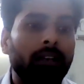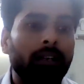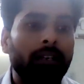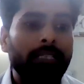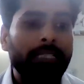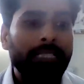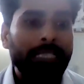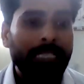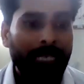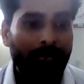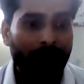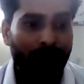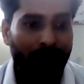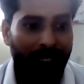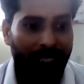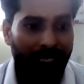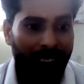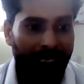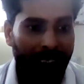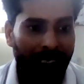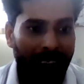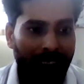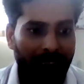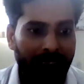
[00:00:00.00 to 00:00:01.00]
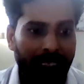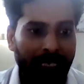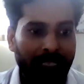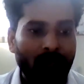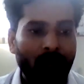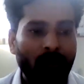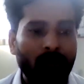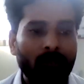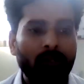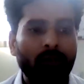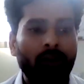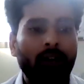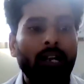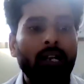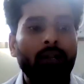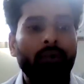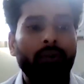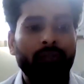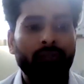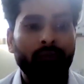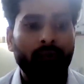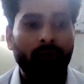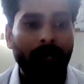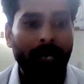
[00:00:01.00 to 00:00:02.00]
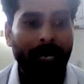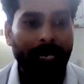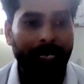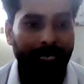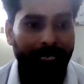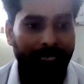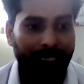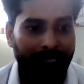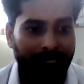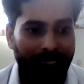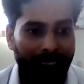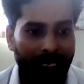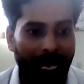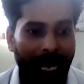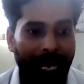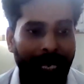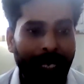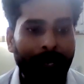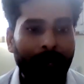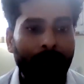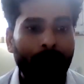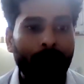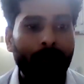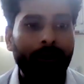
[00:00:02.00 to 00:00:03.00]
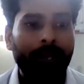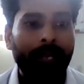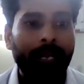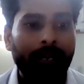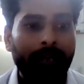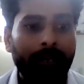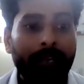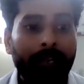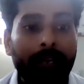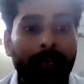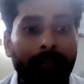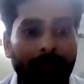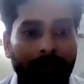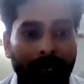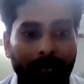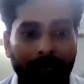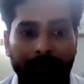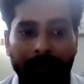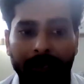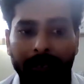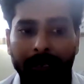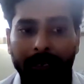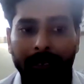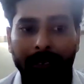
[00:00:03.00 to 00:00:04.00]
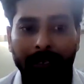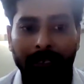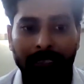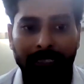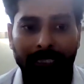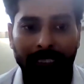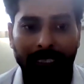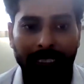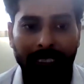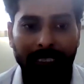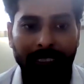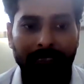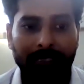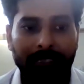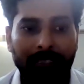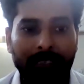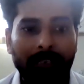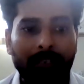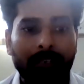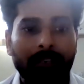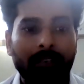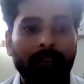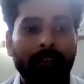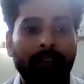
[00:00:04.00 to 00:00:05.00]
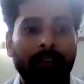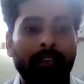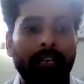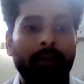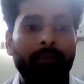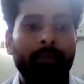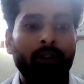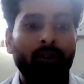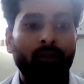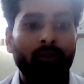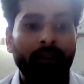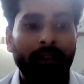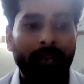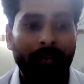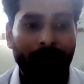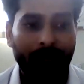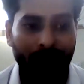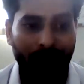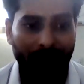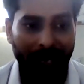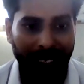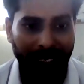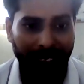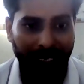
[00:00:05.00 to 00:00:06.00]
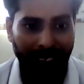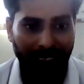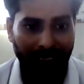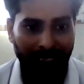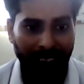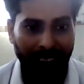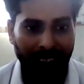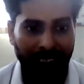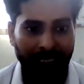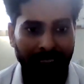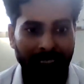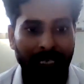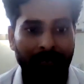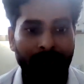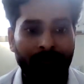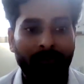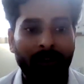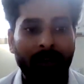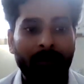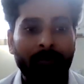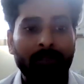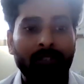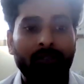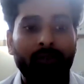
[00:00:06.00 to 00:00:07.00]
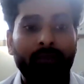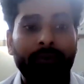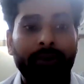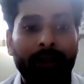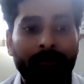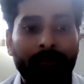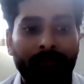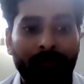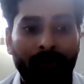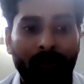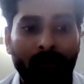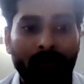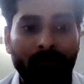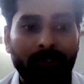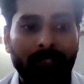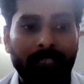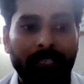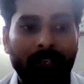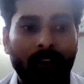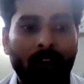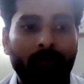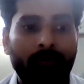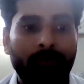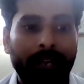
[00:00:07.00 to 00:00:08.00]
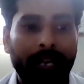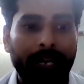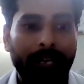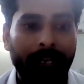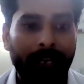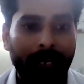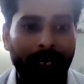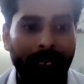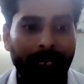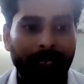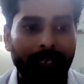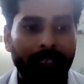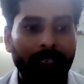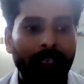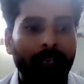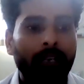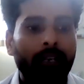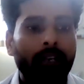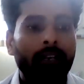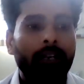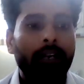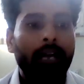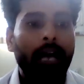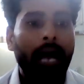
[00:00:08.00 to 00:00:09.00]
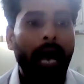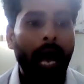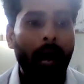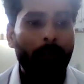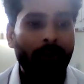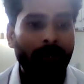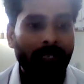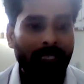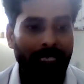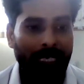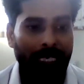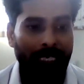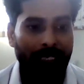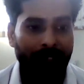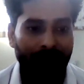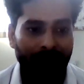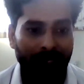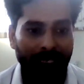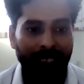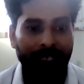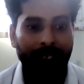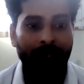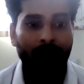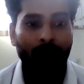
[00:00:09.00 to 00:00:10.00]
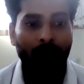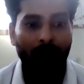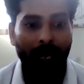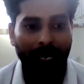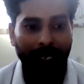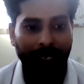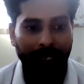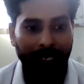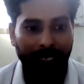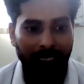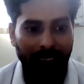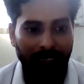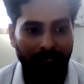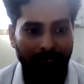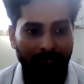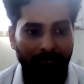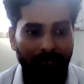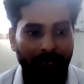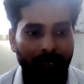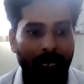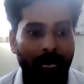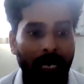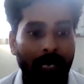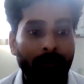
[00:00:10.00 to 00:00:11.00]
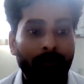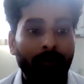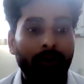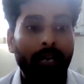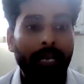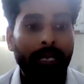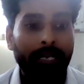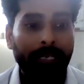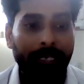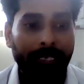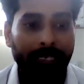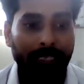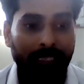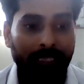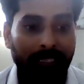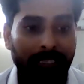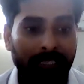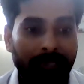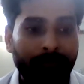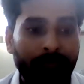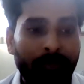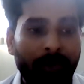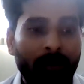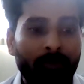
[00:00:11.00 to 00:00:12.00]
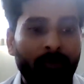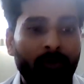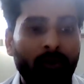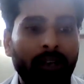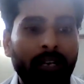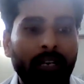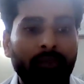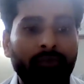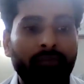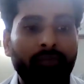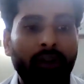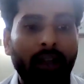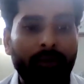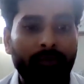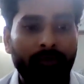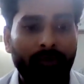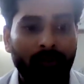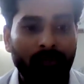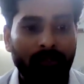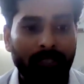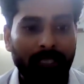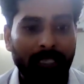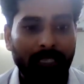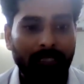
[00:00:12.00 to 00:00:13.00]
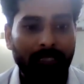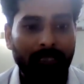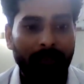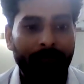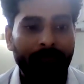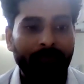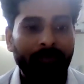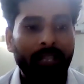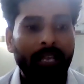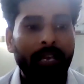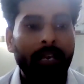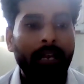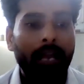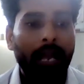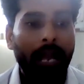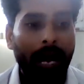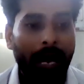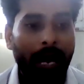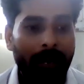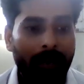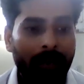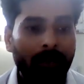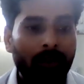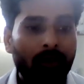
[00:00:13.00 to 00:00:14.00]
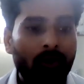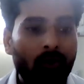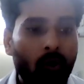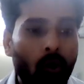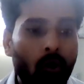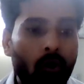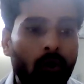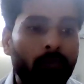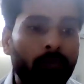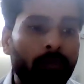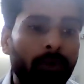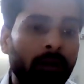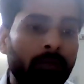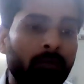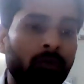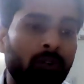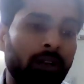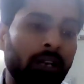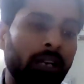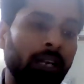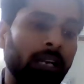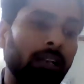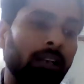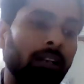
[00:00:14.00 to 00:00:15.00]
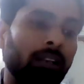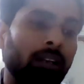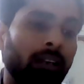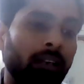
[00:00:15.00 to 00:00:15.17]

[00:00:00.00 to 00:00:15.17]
serum sickness, that's also called vasculitis, acute kidney injuries, glomerulonephritis, it is the inflammation of nephrons of kidney, hypersensitivity pneumonitis, alveolitis, pulmonary fibrosis, and core pulmonary,